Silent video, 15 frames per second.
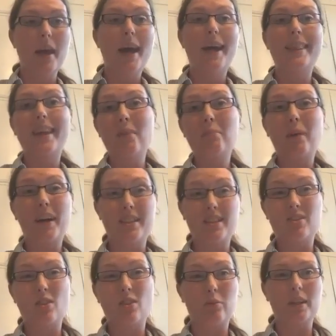and thereby
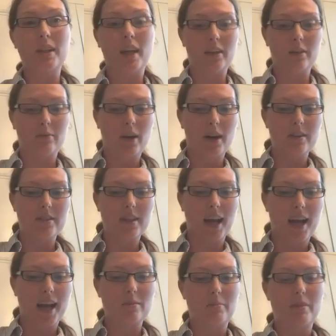dissolve the nullifiers
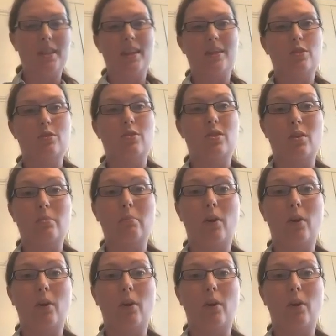as a potential third